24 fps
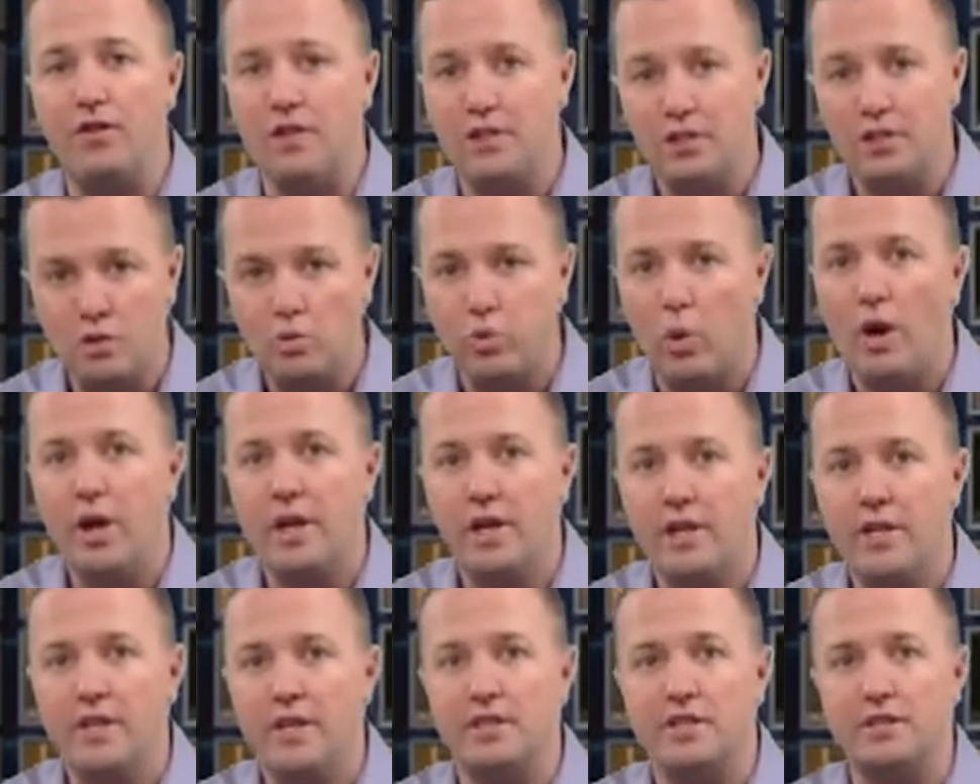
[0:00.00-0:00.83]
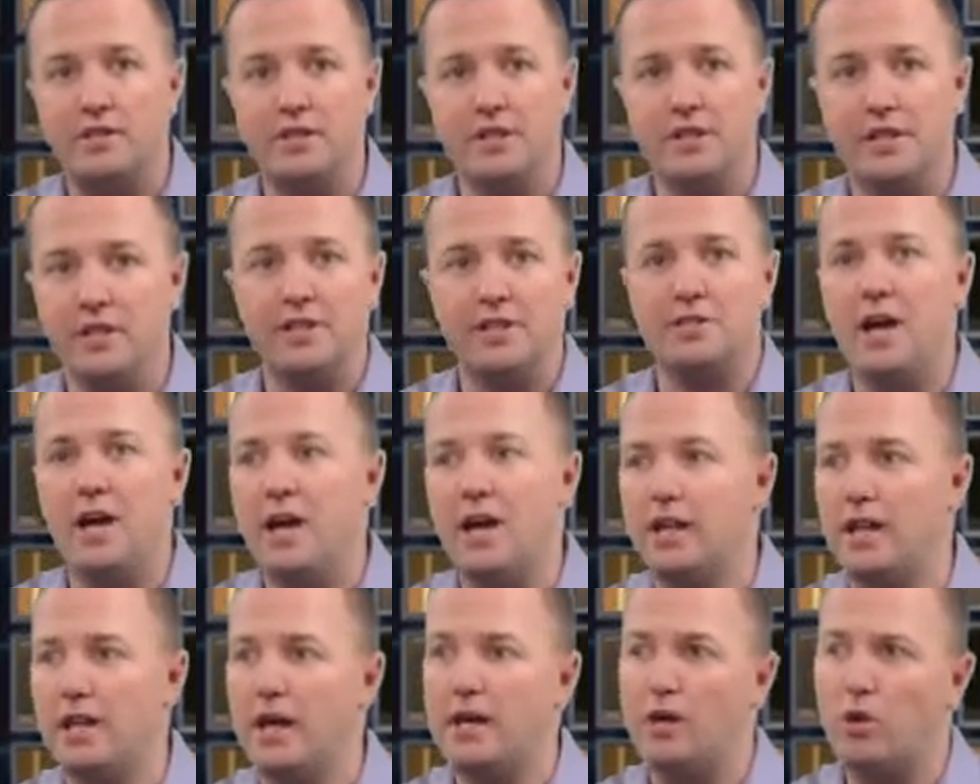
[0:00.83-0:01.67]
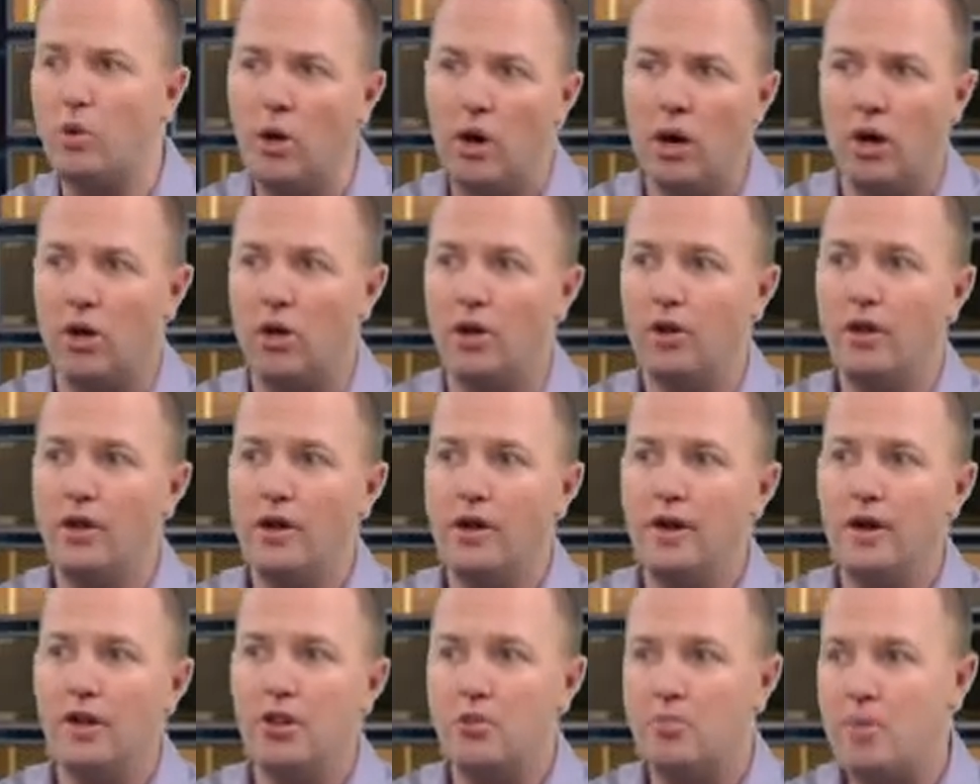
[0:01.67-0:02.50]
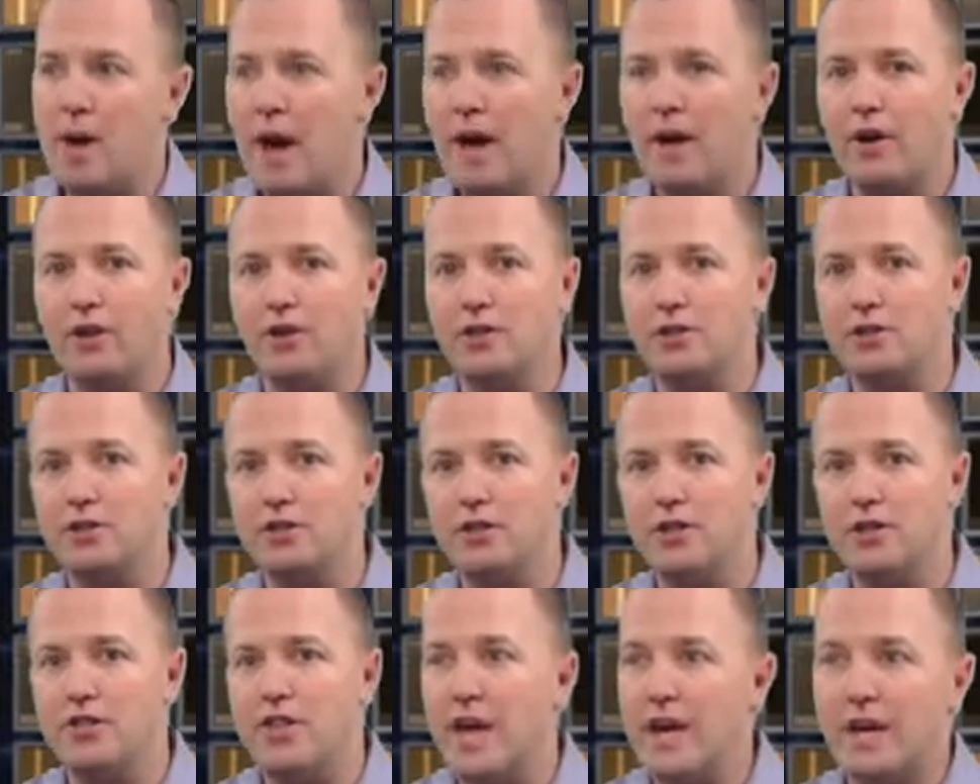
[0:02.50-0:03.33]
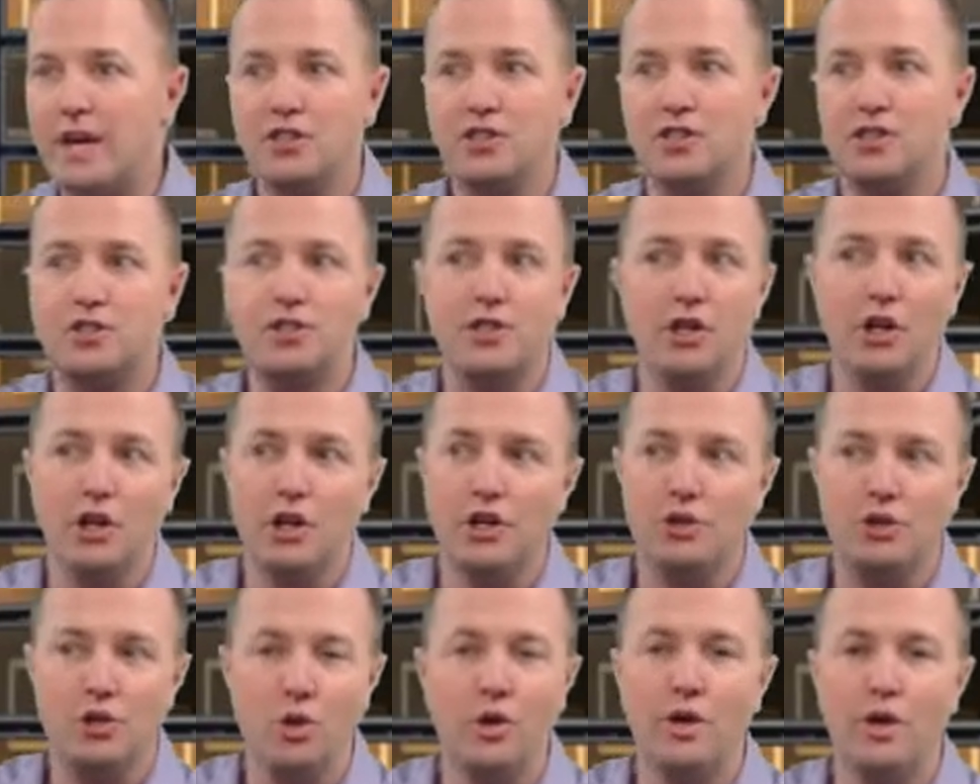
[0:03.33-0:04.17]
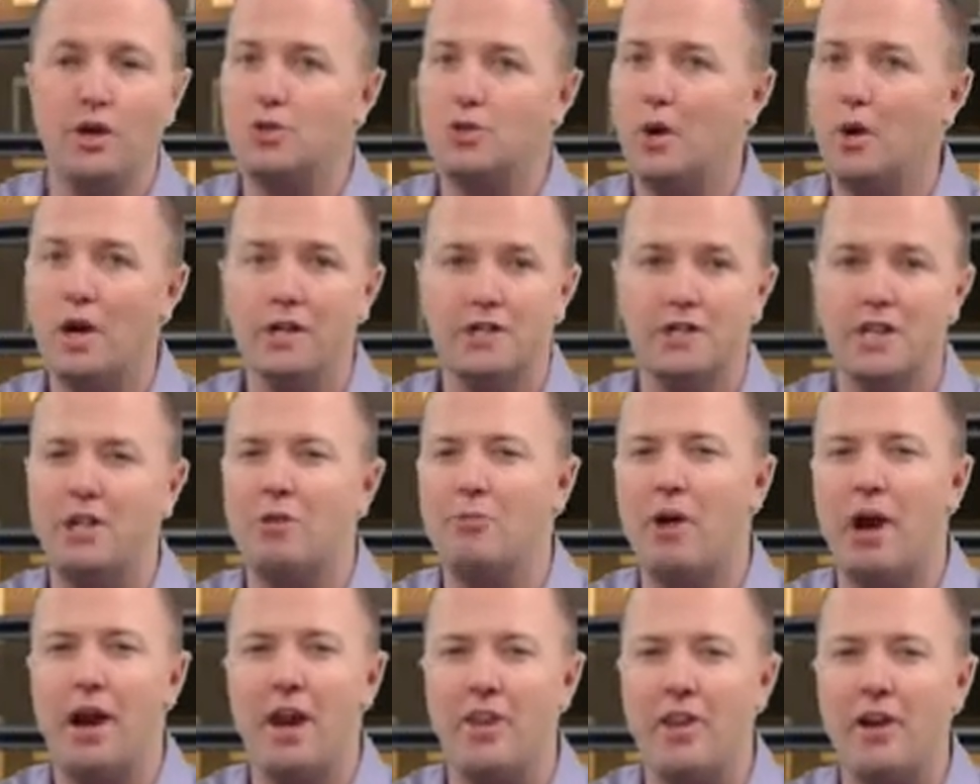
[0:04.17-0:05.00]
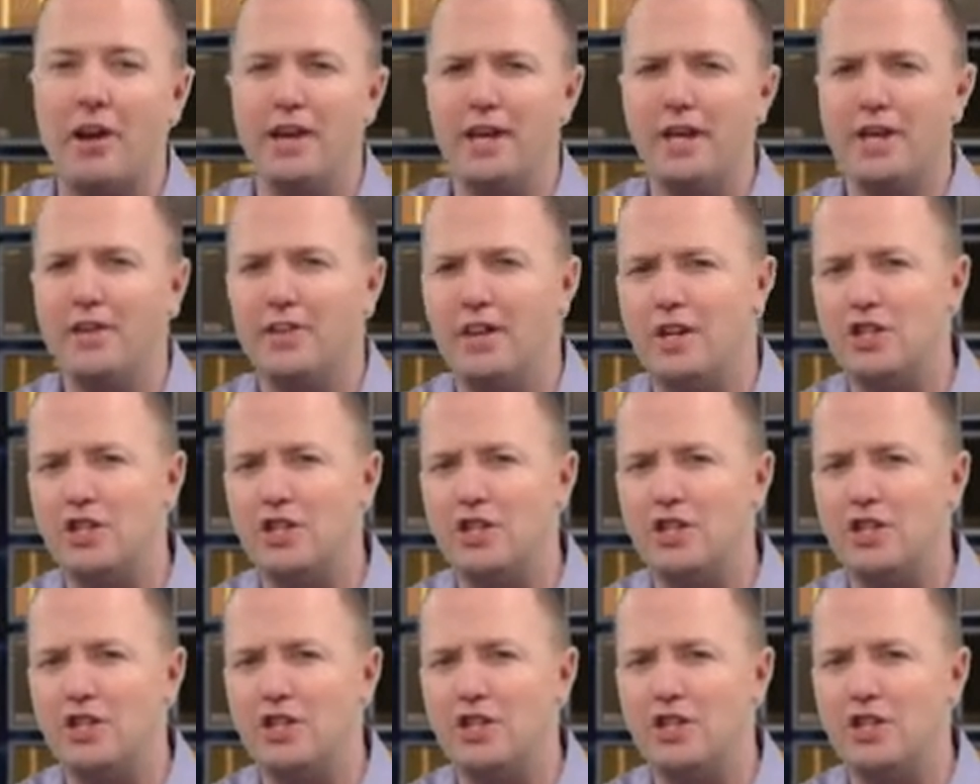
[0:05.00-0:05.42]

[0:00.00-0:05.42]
This is what it is. It's not like, well, the Packers, they can still do it as well as anybody in the league.